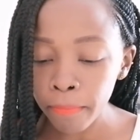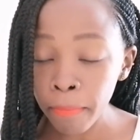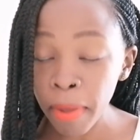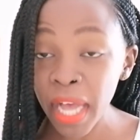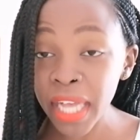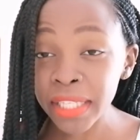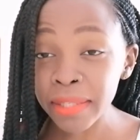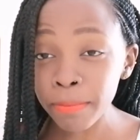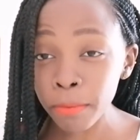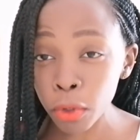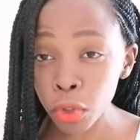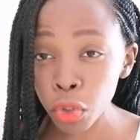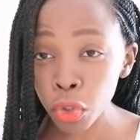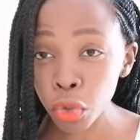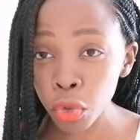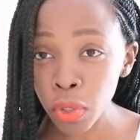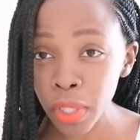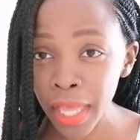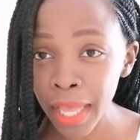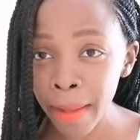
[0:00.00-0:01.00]
passport
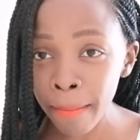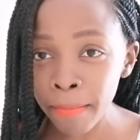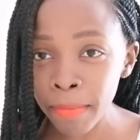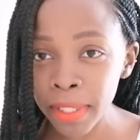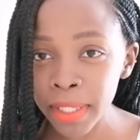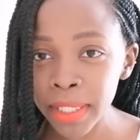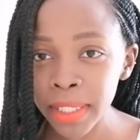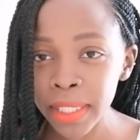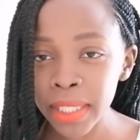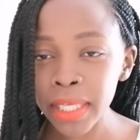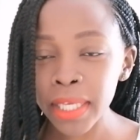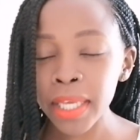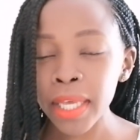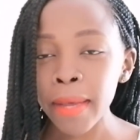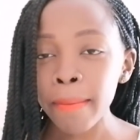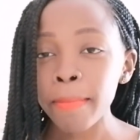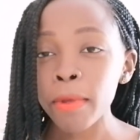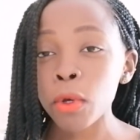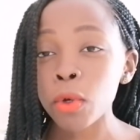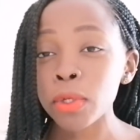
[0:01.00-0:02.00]
to the embassy,
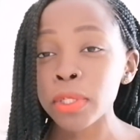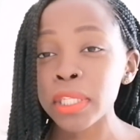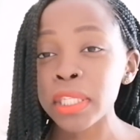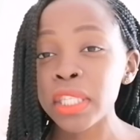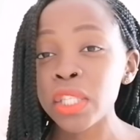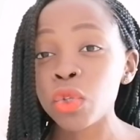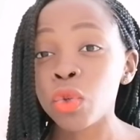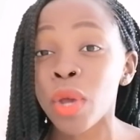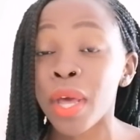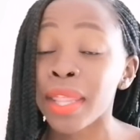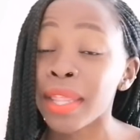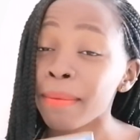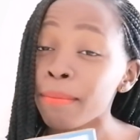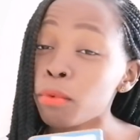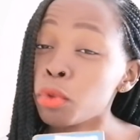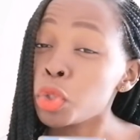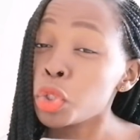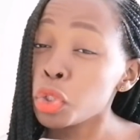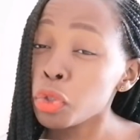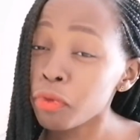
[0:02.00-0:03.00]
because this is where they
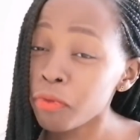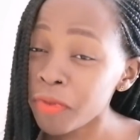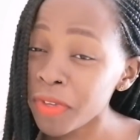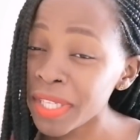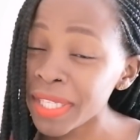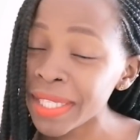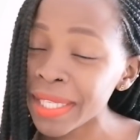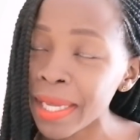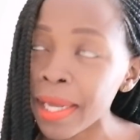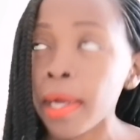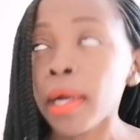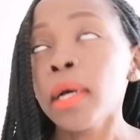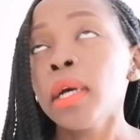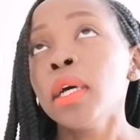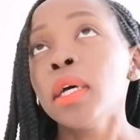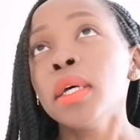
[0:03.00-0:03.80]
put your visa.